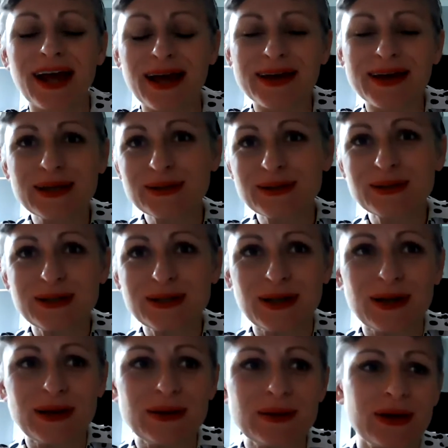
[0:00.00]
I'm going to talk to
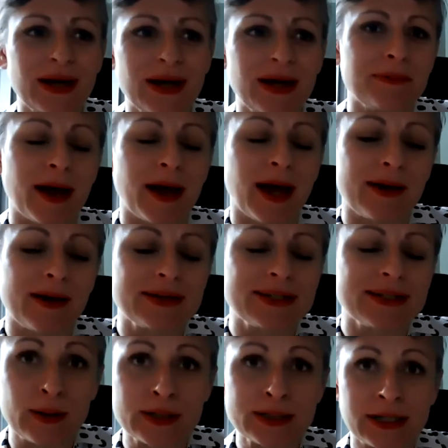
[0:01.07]
you about
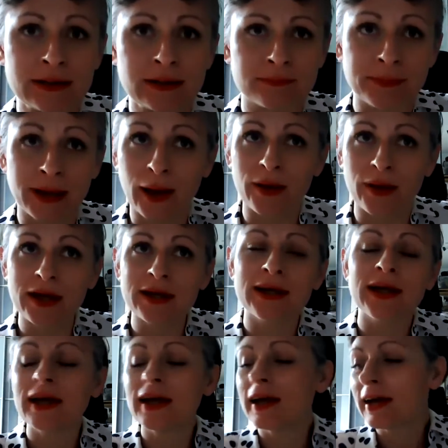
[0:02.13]
technology and power.
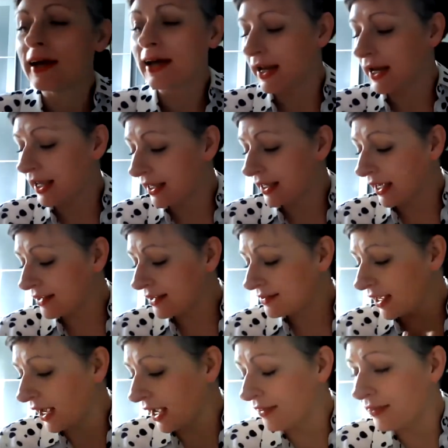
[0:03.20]
And I guess
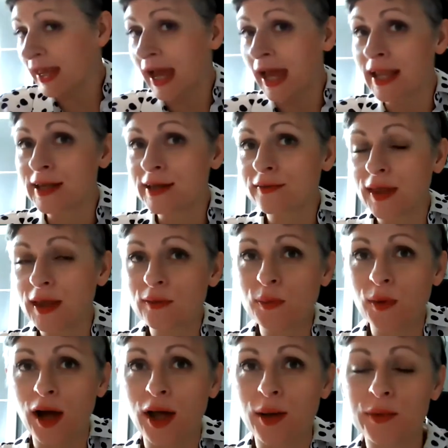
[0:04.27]
at the end of this,
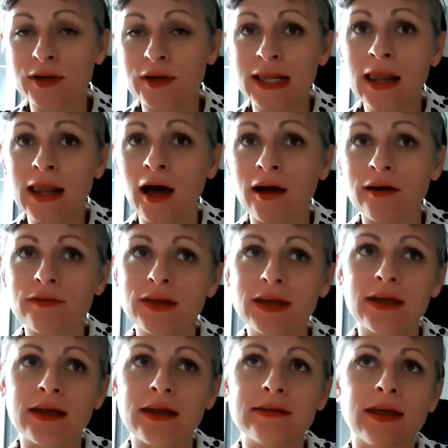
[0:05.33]
what I would love
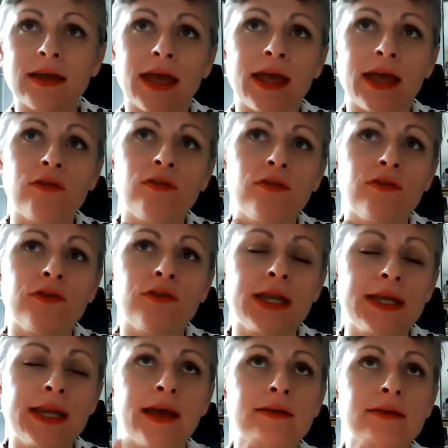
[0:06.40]
is if the
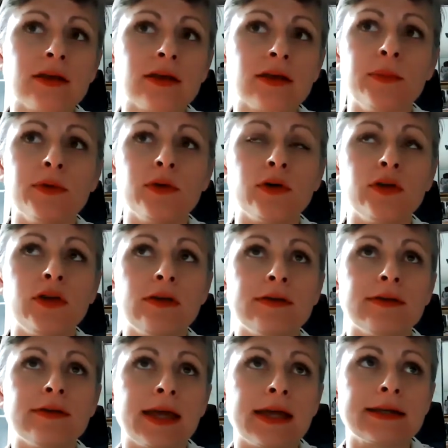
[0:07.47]
next time you're
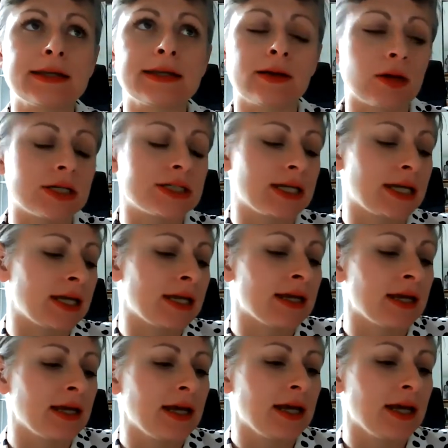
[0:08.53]
using technology
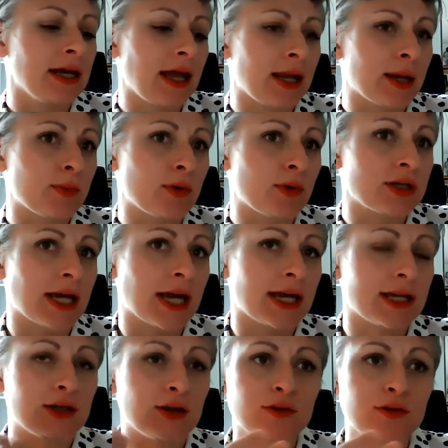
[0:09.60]
in a
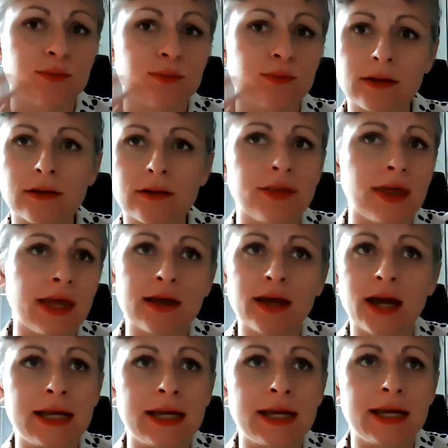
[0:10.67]
project, you think
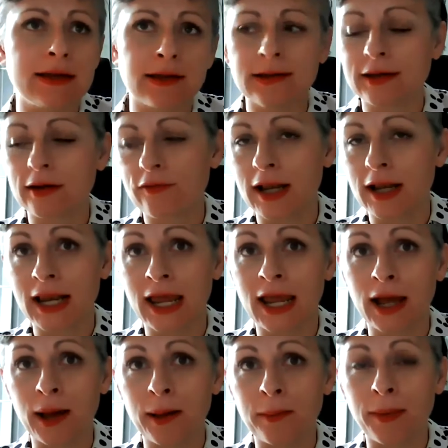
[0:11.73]
kind of differently
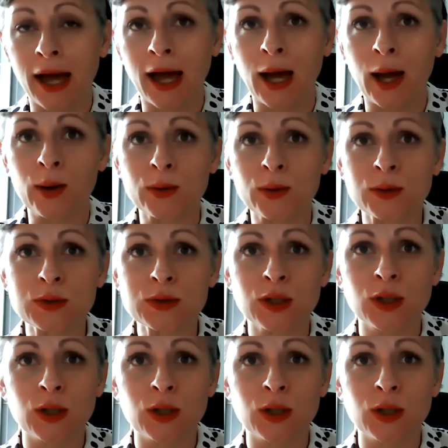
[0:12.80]
about